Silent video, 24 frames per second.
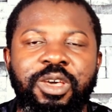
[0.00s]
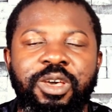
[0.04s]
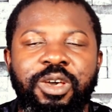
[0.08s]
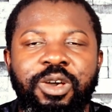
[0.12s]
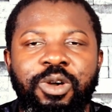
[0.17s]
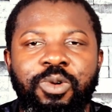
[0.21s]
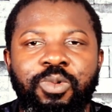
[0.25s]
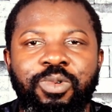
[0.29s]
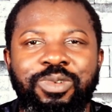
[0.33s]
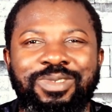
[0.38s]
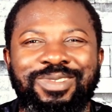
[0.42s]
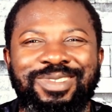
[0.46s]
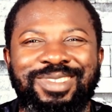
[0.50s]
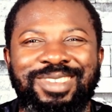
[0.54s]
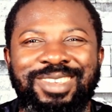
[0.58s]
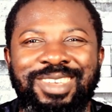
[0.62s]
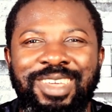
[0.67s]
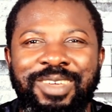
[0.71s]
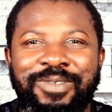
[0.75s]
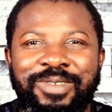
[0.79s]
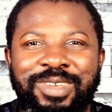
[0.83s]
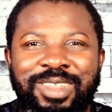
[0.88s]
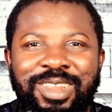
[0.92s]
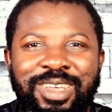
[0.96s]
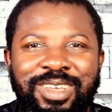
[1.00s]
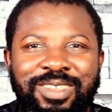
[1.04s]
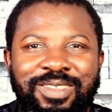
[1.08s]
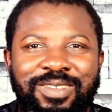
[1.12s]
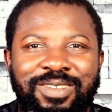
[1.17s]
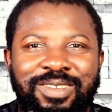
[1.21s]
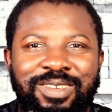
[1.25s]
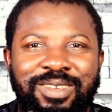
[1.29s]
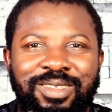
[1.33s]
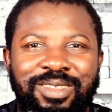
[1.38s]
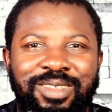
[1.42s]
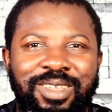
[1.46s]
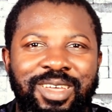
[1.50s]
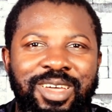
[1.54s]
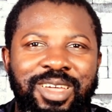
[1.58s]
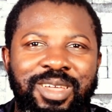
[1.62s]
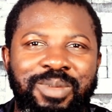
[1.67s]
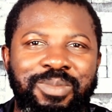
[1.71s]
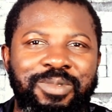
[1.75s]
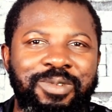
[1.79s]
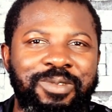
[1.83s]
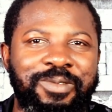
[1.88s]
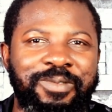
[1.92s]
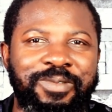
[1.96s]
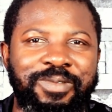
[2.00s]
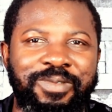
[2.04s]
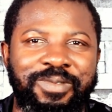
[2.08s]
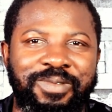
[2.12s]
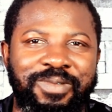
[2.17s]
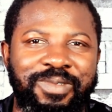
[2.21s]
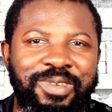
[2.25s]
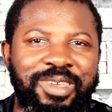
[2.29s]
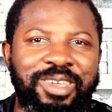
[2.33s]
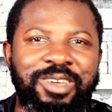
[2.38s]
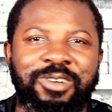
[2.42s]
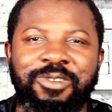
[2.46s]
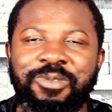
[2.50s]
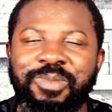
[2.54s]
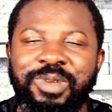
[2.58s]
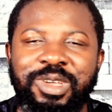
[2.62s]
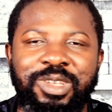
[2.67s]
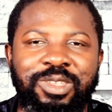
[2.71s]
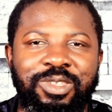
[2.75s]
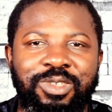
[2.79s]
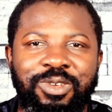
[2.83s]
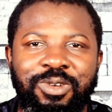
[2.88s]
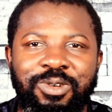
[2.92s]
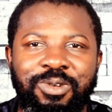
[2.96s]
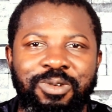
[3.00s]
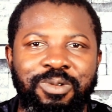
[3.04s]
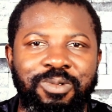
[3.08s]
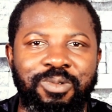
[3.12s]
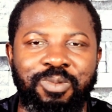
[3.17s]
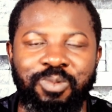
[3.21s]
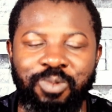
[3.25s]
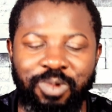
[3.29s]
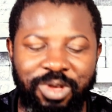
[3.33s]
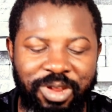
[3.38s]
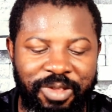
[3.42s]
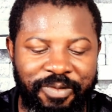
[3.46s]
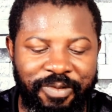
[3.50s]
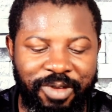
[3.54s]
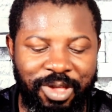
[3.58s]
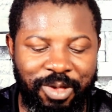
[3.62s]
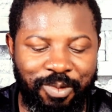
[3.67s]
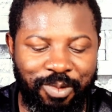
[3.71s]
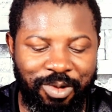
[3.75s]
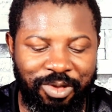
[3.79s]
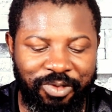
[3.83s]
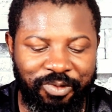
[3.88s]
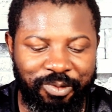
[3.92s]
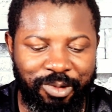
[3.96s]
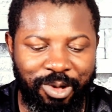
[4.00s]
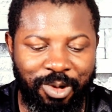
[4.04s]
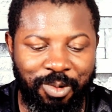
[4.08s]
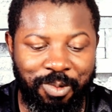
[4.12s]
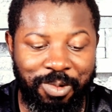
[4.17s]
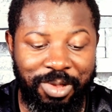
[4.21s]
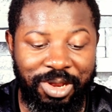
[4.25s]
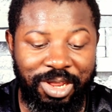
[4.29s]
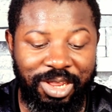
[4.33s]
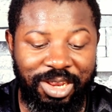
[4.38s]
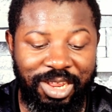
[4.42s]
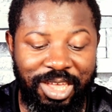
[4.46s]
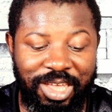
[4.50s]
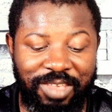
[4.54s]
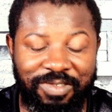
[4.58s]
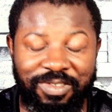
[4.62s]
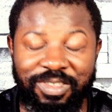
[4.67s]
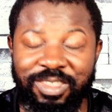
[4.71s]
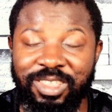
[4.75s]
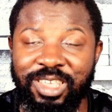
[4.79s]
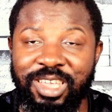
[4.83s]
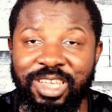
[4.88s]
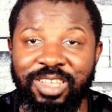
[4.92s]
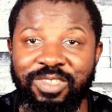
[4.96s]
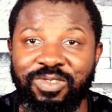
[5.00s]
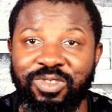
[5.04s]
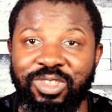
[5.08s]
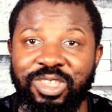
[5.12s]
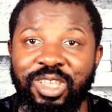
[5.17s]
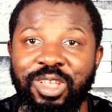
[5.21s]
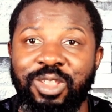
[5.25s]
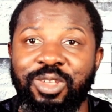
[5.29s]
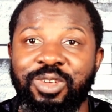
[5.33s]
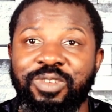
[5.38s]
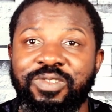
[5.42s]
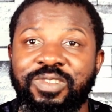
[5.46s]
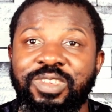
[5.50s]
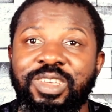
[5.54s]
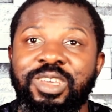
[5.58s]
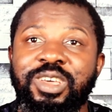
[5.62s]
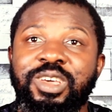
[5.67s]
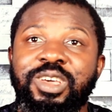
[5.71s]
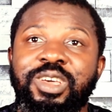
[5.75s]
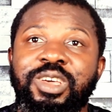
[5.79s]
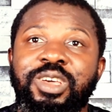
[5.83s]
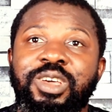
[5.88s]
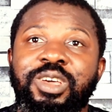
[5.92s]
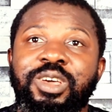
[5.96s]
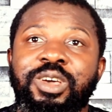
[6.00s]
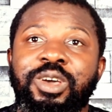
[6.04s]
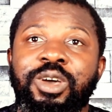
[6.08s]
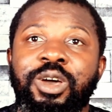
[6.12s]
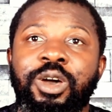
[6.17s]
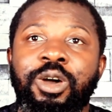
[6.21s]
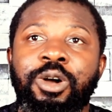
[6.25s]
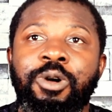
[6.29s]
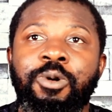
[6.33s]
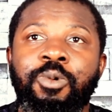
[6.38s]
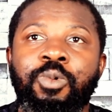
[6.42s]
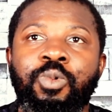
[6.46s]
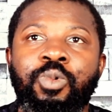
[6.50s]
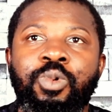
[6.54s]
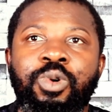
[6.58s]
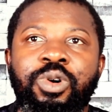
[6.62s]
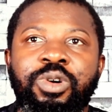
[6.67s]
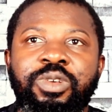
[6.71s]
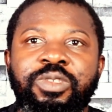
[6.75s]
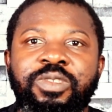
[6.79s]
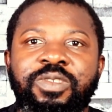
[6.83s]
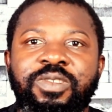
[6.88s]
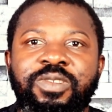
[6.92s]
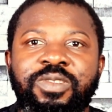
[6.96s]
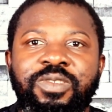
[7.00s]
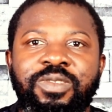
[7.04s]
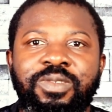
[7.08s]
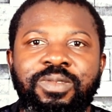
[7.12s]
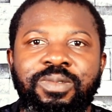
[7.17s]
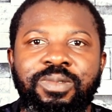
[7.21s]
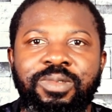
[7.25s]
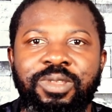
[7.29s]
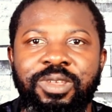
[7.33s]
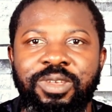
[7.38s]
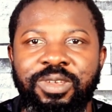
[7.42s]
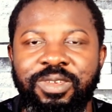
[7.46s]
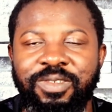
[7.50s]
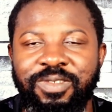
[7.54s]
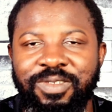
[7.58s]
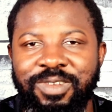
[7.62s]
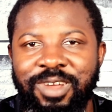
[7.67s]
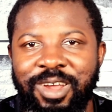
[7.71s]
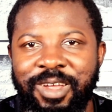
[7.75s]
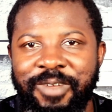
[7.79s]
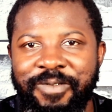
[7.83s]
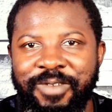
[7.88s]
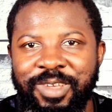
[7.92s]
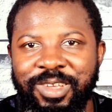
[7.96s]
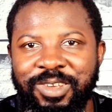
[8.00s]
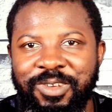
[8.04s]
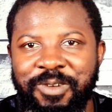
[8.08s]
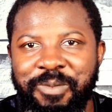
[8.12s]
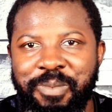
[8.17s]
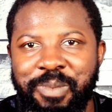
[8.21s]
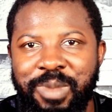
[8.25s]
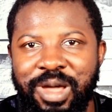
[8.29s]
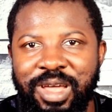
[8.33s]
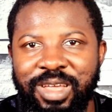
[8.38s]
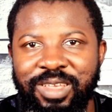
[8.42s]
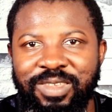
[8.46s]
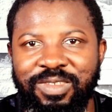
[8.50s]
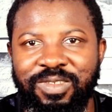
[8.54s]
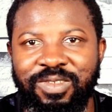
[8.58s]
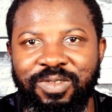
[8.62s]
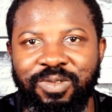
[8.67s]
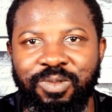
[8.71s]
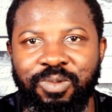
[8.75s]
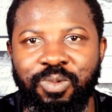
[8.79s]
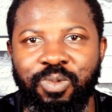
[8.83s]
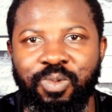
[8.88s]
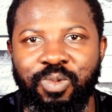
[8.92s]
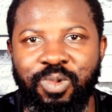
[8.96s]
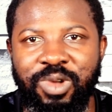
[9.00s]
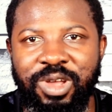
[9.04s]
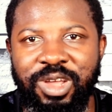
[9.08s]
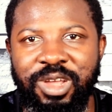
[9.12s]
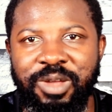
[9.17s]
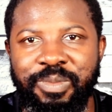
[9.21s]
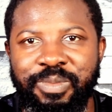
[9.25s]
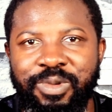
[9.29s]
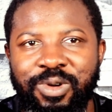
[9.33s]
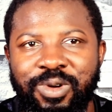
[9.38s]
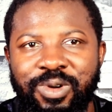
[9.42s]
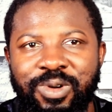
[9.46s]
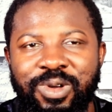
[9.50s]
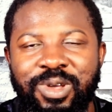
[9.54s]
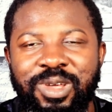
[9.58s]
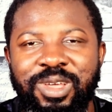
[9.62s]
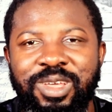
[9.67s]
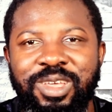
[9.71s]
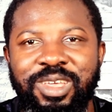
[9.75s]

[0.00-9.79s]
uh, was given at a time of ailment or whatever it was. Well, Queen Idia isn't here to tell us uh, what the scarification marks were, but